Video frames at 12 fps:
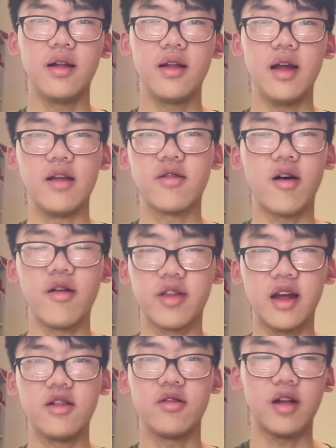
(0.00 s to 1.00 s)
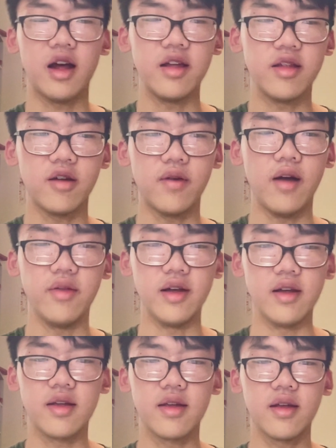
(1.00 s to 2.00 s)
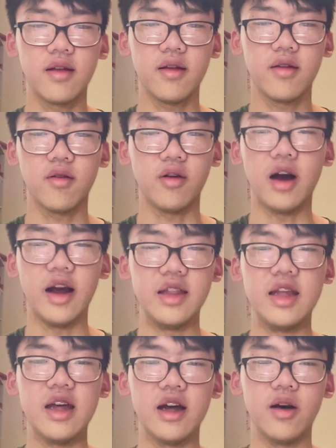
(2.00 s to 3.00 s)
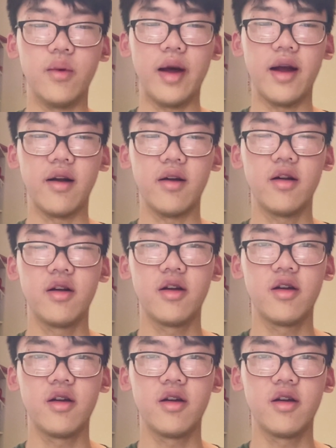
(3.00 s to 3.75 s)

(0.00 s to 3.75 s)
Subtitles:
it's all centralized around this sort of idea where